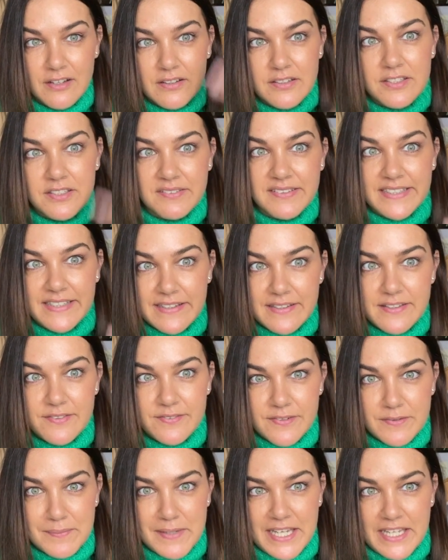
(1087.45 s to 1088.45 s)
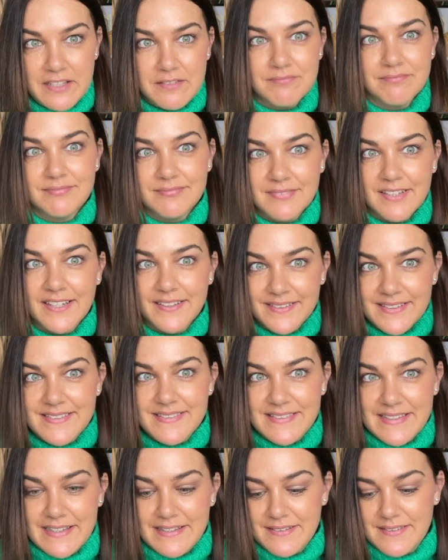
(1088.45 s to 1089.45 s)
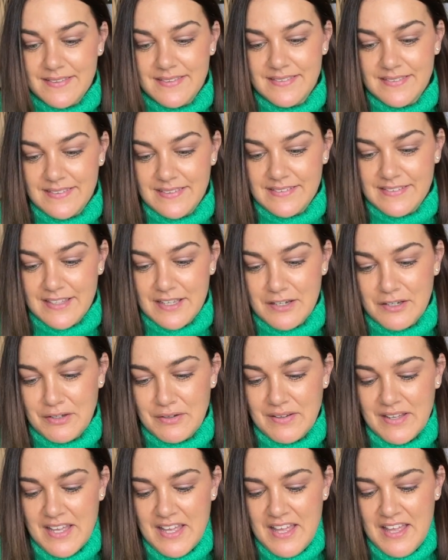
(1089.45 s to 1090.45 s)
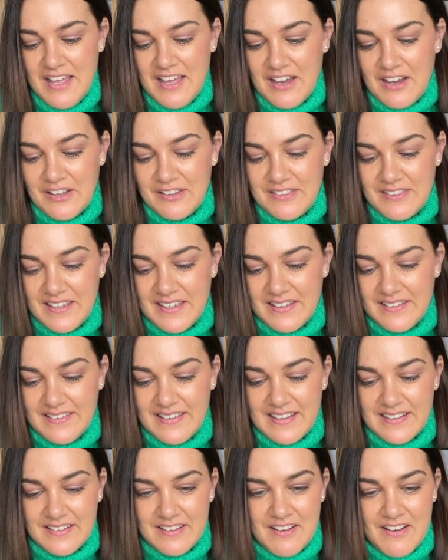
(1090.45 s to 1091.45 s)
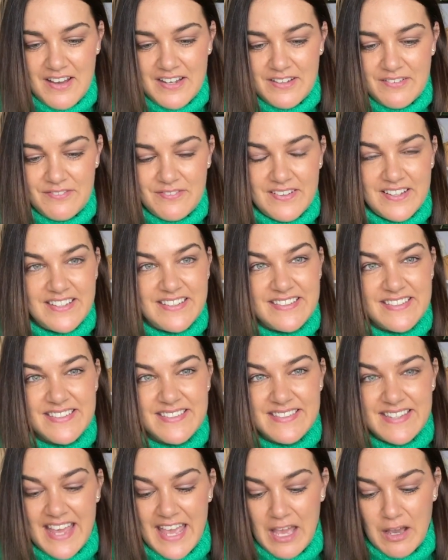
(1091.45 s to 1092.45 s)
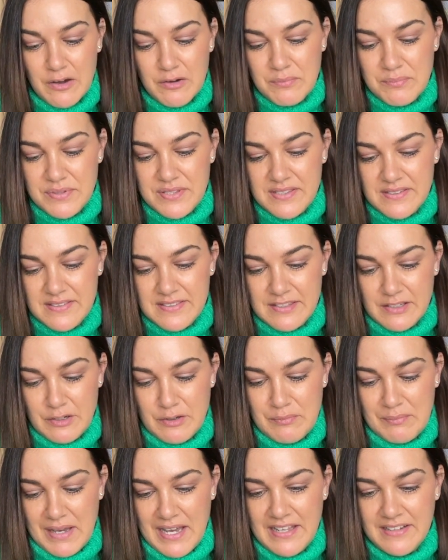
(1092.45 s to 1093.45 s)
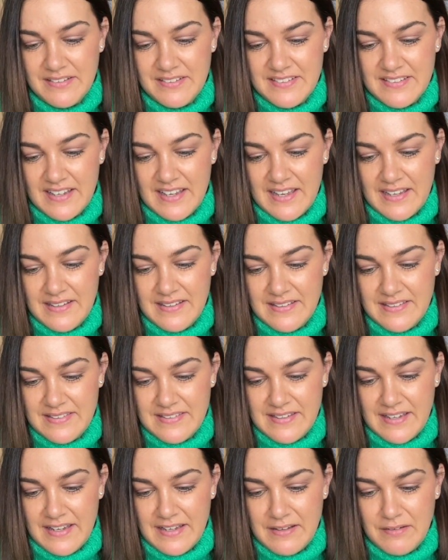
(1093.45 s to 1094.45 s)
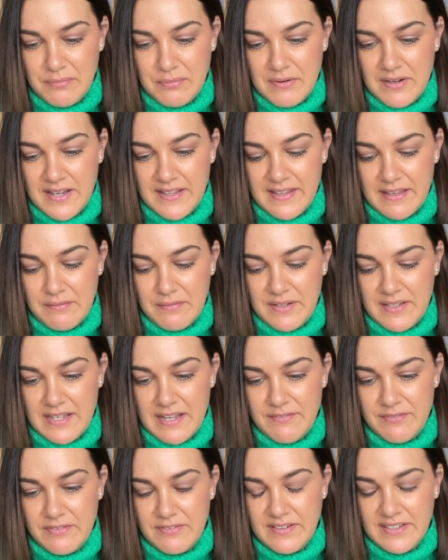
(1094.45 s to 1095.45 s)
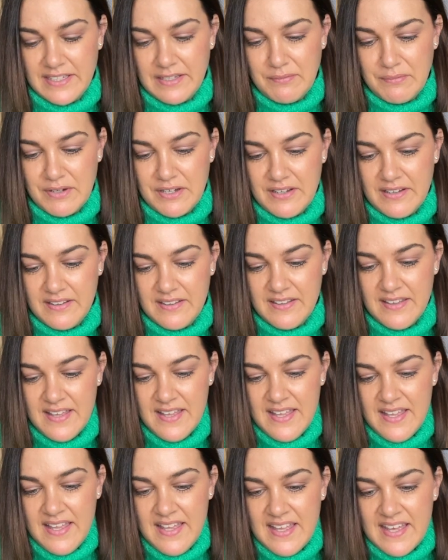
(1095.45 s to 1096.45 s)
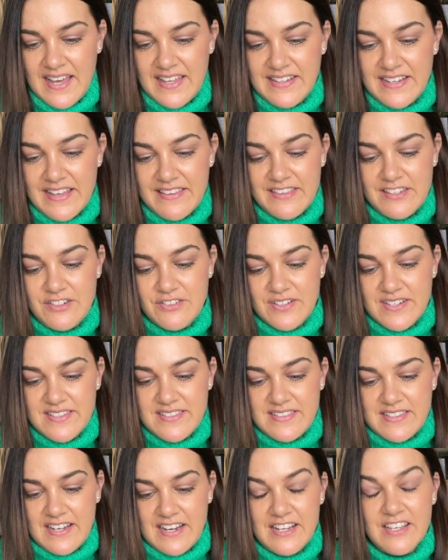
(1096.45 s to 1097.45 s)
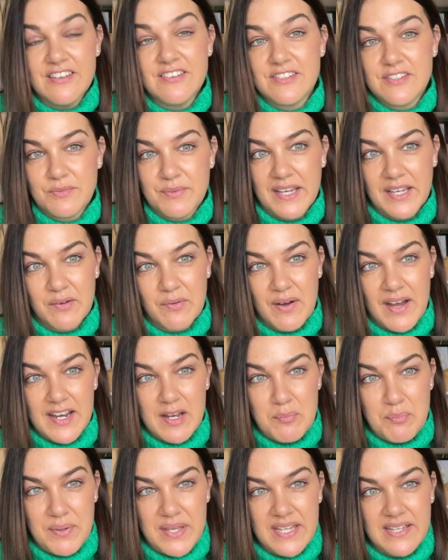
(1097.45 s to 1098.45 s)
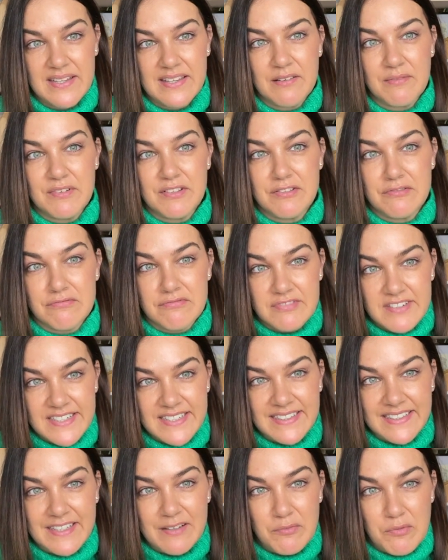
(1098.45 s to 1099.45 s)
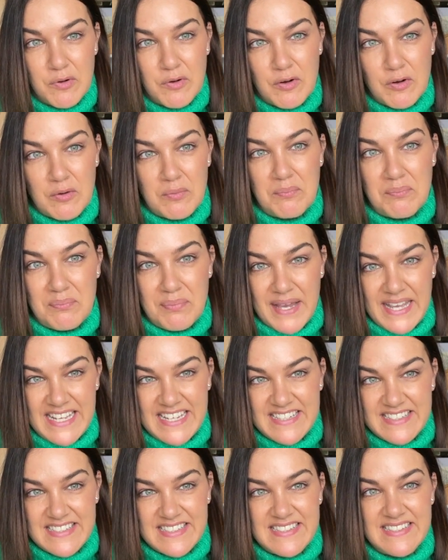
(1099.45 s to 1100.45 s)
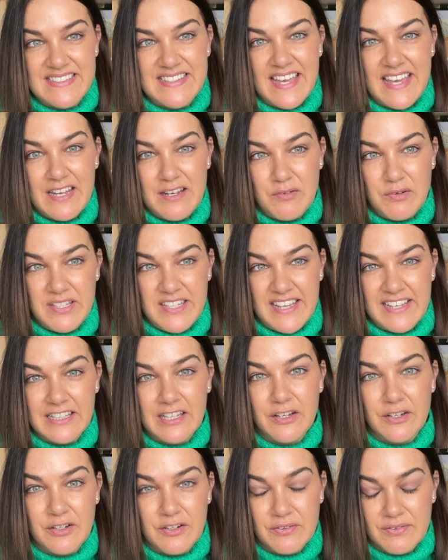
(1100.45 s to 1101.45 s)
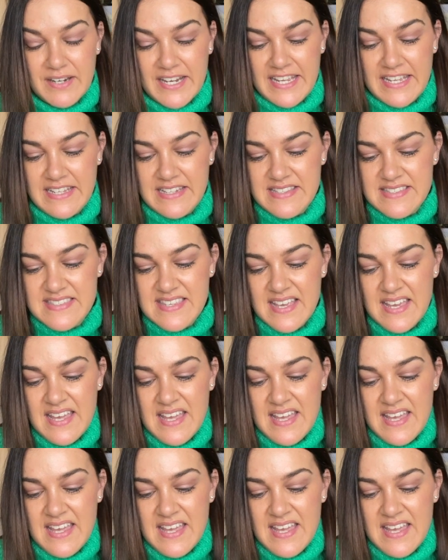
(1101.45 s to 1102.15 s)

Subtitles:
doing this for me like this is. So I think that kind of, it just helps so much to understand why that would never really work. Another dress that I used to wear quite a bit that was really warm beiges and yellow greens.